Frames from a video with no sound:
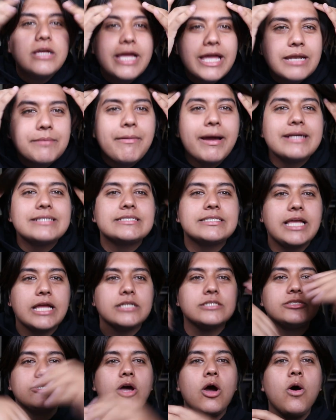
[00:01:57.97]
in my
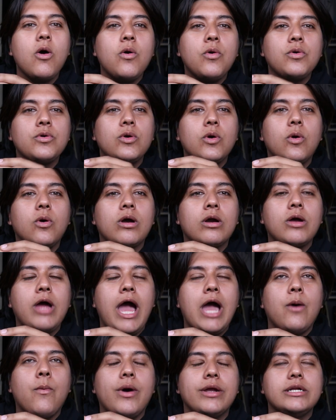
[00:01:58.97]
skin tone, or
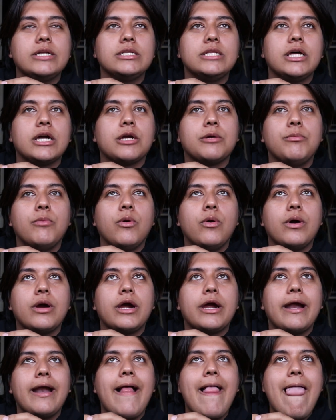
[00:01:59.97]
I want to look
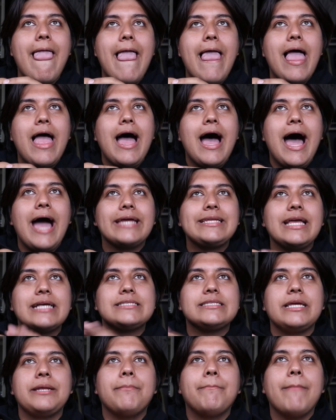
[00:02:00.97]
more, I
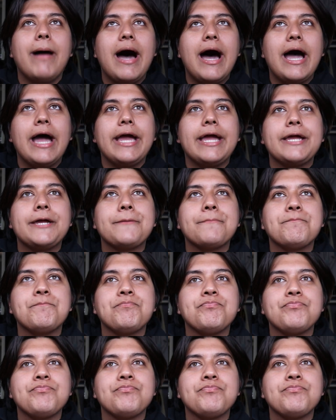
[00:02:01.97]
guess in my,